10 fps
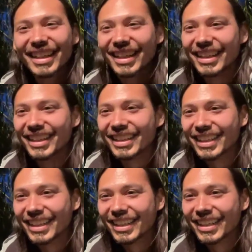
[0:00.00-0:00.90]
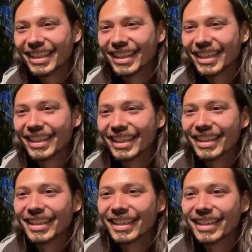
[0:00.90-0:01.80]

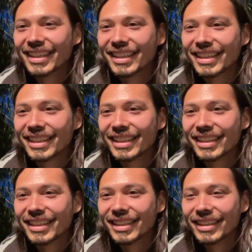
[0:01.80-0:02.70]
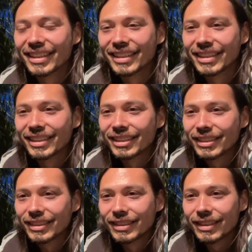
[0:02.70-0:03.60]

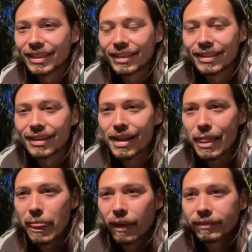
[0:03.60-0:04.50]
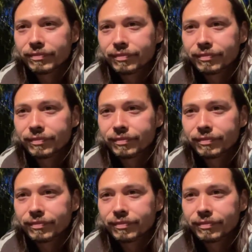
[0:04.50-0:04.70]
This person isn't speaking.